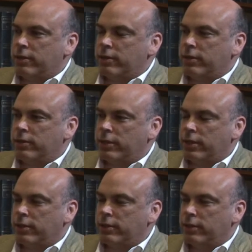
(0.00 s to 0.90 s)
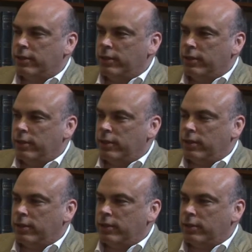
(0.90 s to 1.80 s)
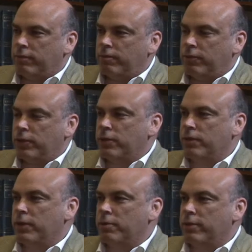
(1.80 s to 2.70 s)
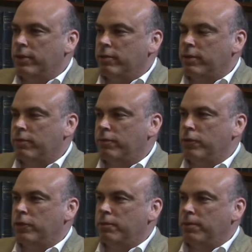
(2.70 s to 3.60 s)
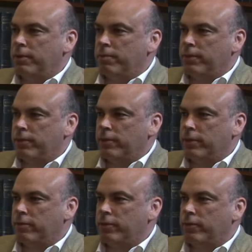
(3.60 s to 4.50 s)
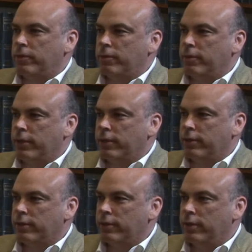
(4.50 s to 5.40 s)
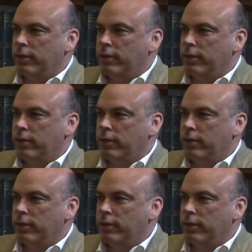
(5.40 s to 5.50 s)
Now, in those days, to search fingerprint, you'd have 30 people doing it for 3 weeks.